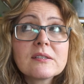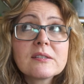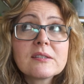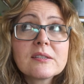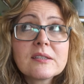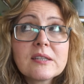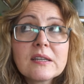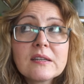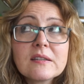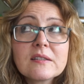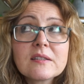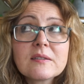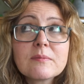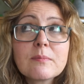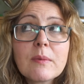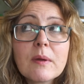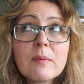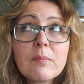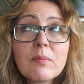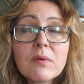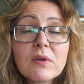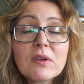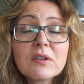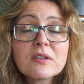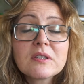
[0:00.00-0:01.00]
since my
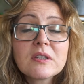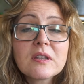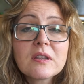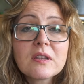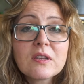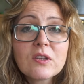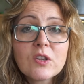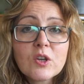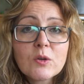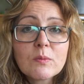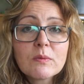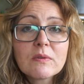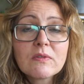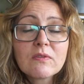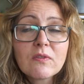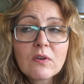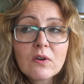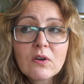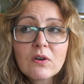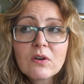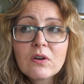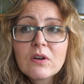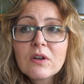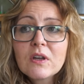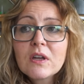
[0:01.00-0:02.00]
birthday the year
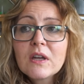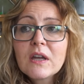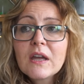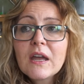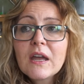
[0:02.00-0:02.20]
before,